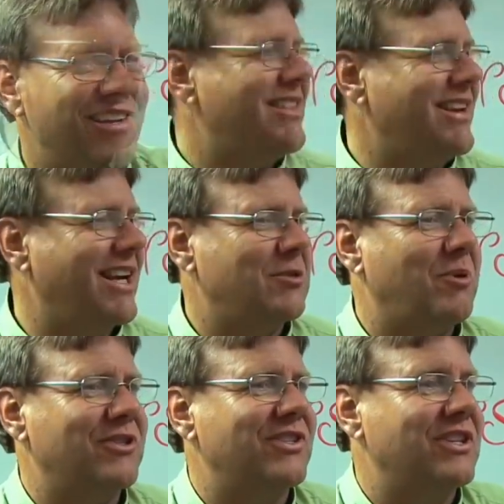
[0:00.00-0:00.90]
The next
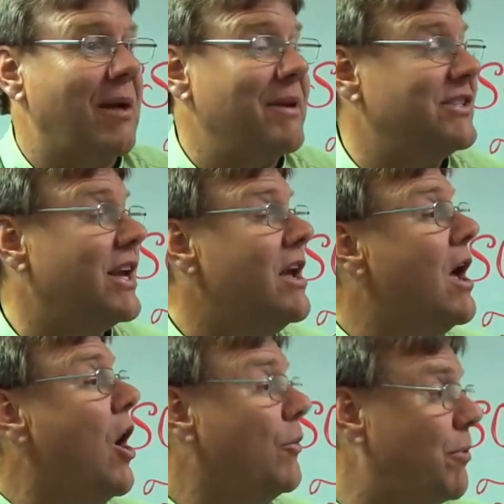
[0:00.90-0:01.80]
person's coming. Say,
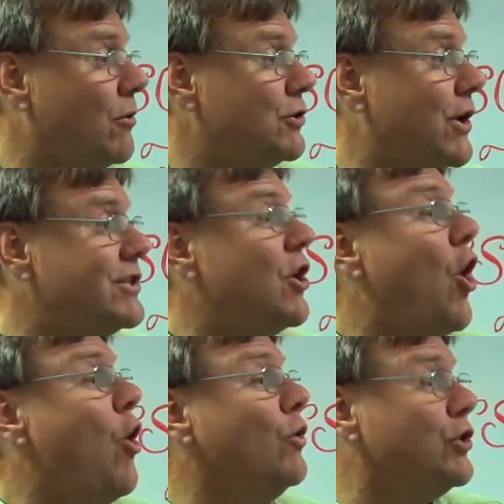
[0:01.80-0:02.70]
pro-choice,
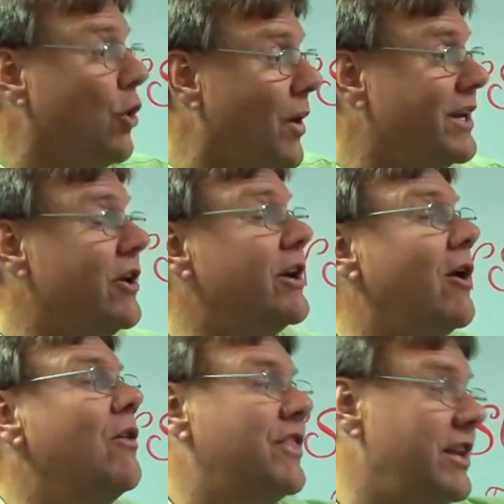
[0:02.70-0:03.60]
oh, you know what, here you
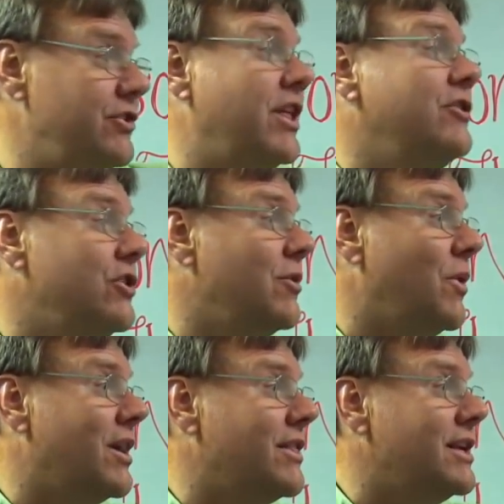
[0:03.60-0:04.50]
go. Then you get
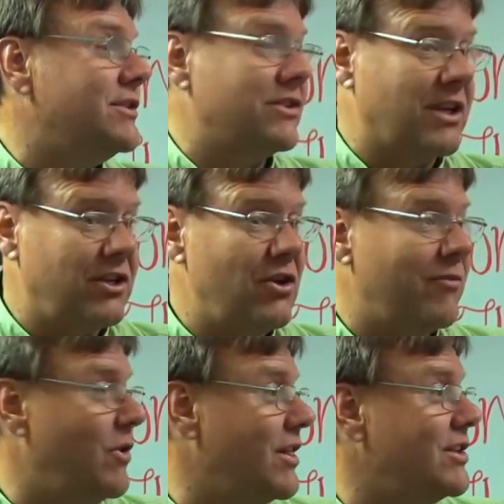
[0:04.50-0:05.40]
one of these. Can you have
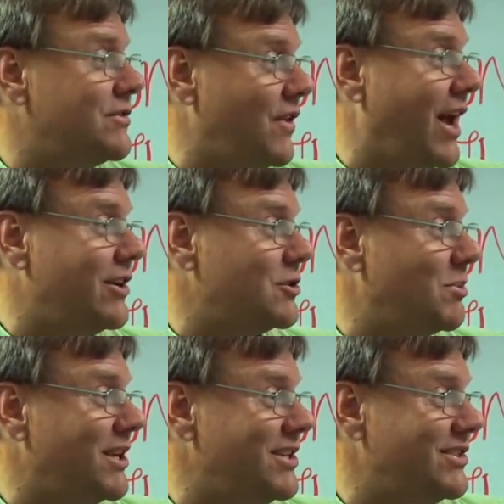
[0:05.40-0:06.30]
one of these flyers,
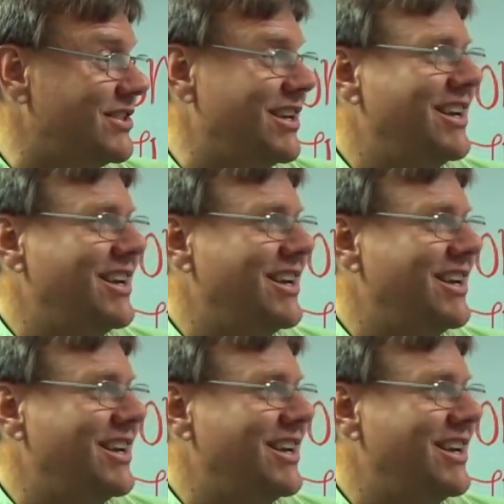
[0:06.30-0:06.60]
please?